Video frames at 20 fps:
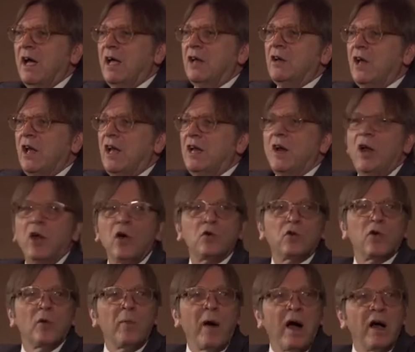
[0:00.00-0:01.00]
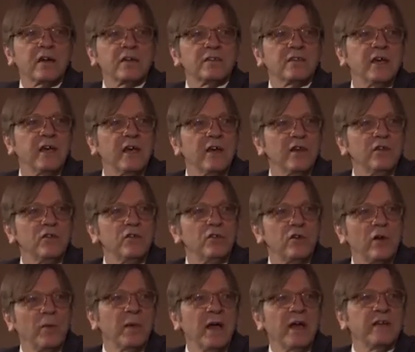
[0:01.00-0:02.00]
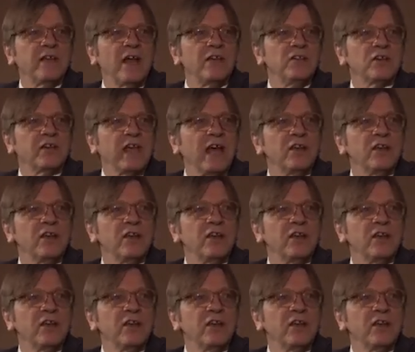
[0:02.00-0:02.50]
in a local market here in Europe, then you